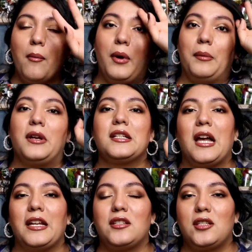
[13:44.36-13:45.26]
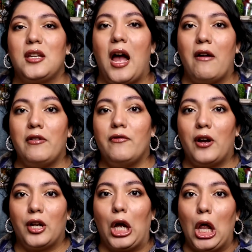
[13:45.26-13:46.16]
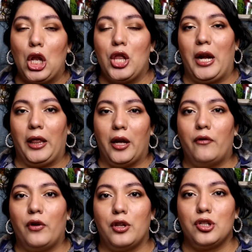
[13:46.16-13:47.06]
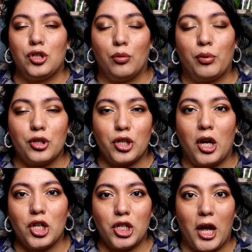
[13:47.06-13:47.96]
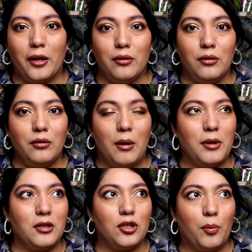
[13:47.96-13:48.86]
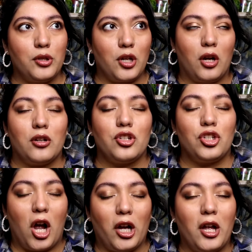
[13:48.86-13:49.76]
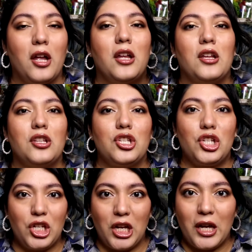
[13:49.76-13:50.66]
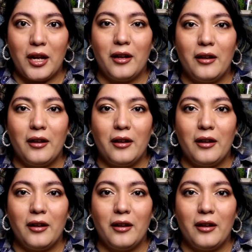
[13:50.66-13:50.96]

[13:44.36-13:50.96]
but because I haven't found a color that I love for the Super Shock shadow, Super Shock cheek,